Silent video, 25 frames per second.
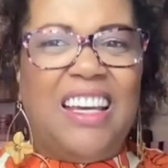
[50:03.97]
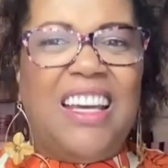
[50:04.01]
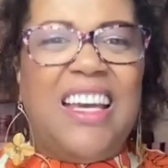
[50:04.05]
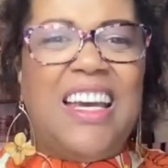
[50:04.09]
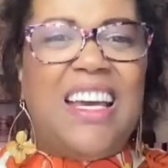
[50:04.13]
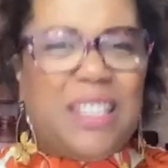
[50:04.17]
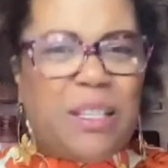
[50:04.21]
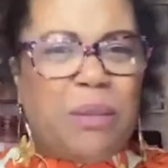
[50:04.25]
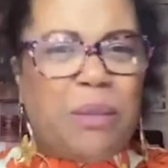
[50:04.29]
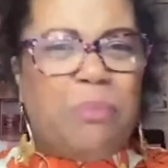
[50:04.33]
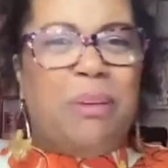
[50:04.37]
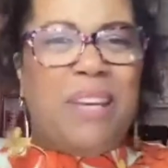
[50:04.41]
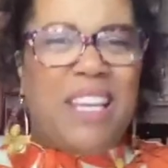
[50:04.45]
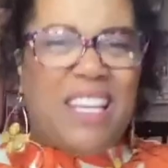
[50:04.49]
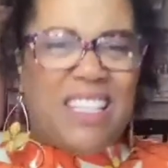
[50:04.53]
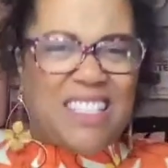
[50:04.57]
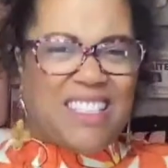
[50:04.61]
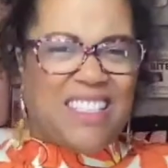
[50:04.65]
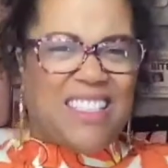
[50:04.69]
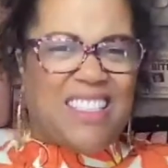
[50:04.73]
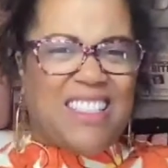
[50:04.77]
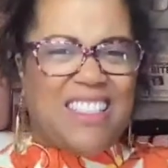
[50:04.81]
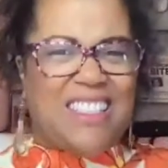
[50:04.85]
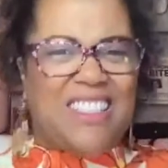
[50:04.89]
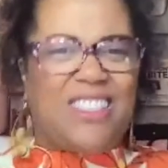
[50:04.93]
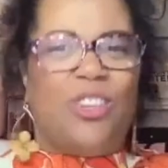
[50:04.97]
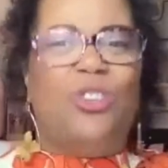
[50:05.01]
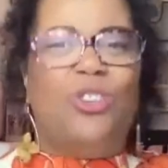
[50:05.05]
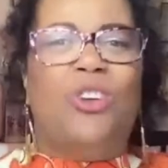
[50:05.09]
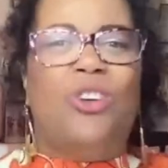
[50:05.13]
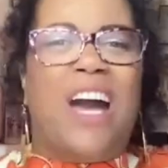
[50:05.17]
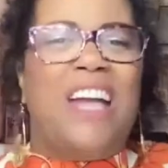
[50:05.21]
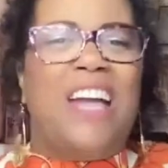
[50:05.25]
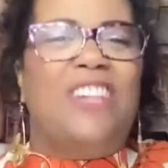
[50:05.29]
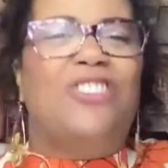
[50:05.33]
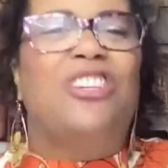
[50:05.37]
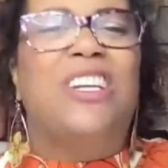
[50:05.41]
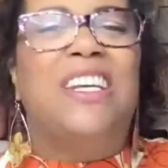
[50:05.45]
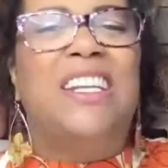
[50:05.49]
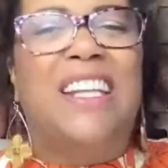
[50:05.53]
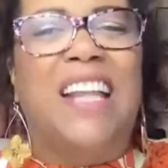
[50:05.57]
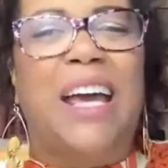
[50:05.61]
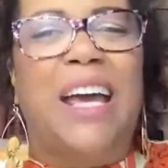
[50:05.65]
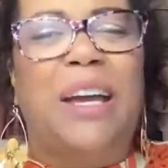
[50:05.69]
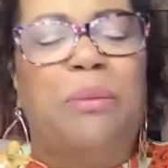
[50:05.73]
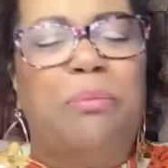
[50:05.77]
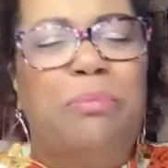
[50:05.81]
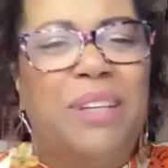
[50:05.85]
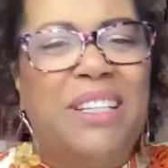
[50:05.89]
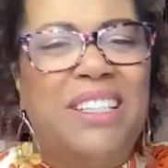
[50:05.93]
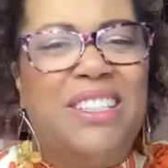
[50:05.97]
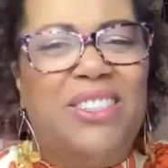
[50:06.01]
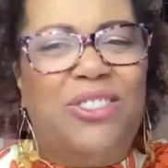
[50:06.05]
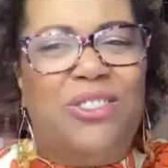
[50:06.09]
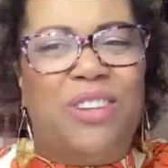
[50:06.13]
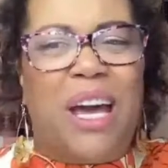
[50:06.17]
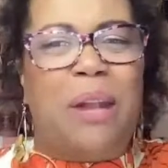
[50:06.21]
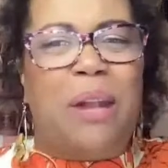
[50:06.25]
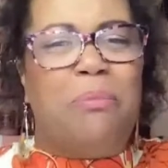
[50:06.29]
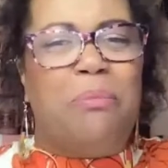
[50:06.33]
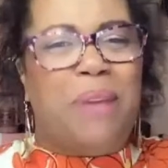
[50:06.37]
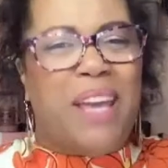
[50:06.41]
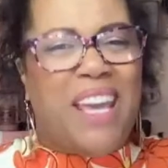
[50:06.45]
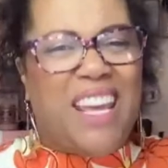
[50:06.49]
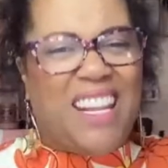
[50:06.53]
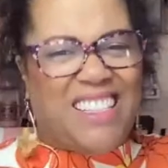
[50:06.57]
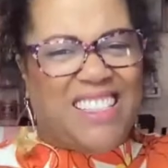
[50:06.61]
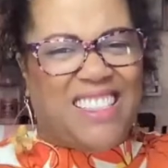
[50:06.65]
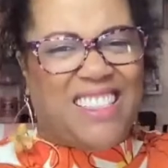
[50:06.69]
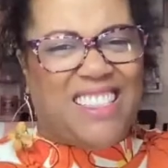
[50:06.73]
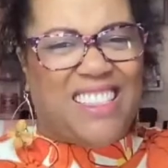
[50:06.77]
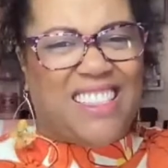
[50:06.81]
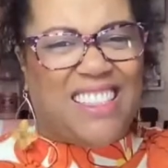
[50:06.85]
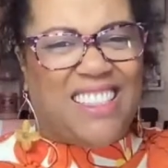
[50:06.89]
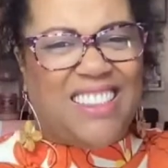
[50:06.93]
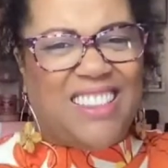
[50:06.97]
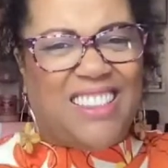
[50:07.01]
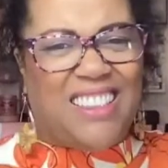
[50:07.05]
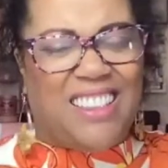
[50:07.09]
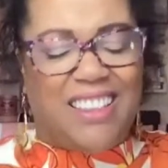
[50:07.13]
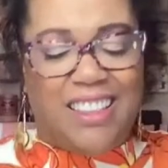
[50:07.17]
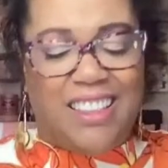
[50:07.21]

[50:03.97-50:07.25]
It's a business. So you got to treat it like a business. You got to manage it.